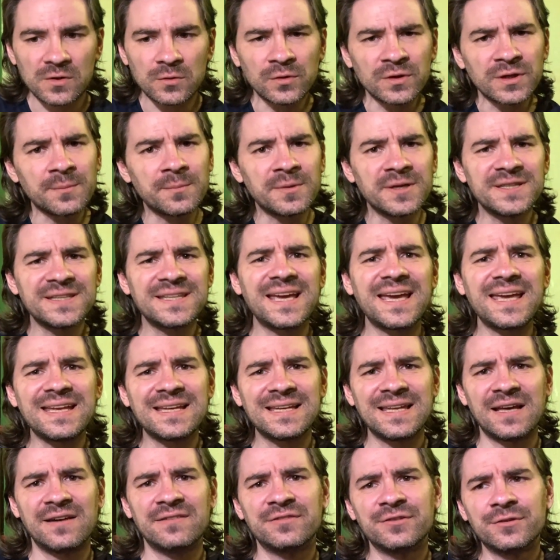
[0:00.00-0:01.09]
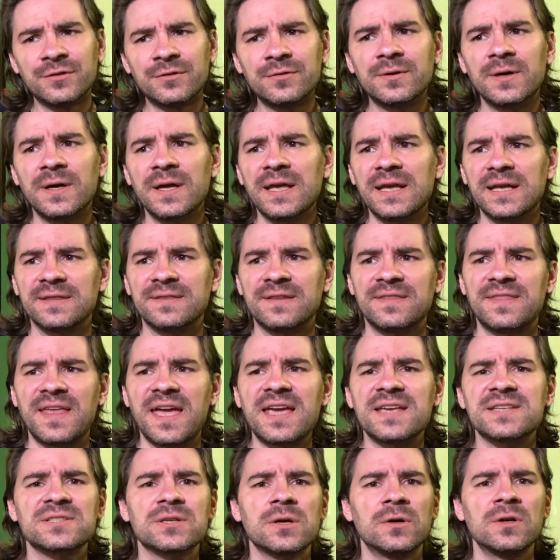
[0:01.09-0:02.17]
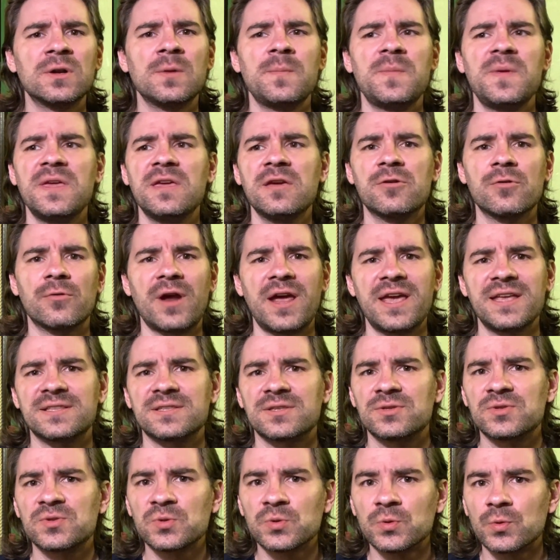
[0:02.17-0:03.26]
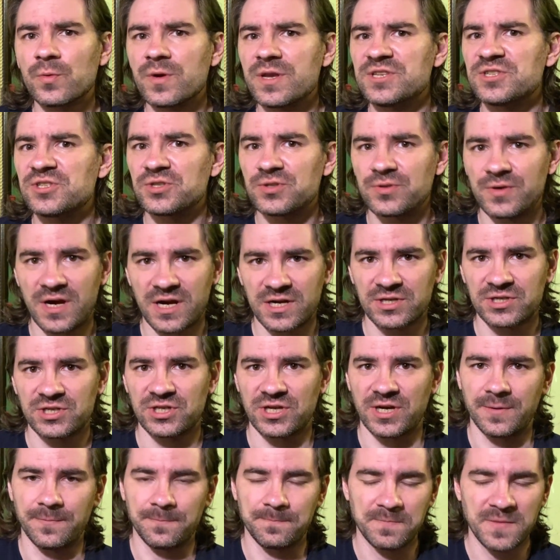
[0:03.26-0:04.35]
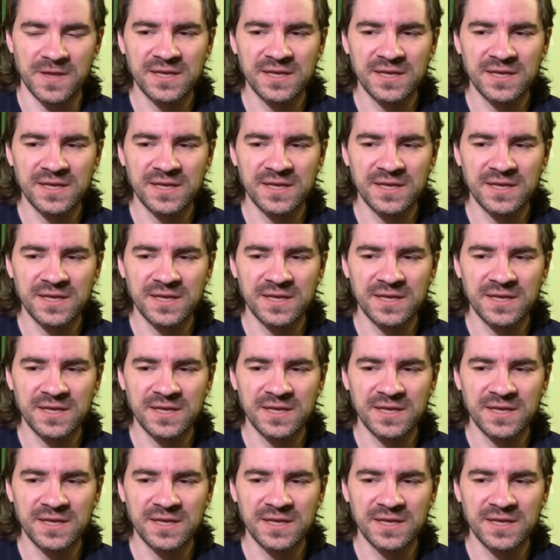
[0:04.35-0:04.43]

on a mundane level, the day is going to be great to restructure,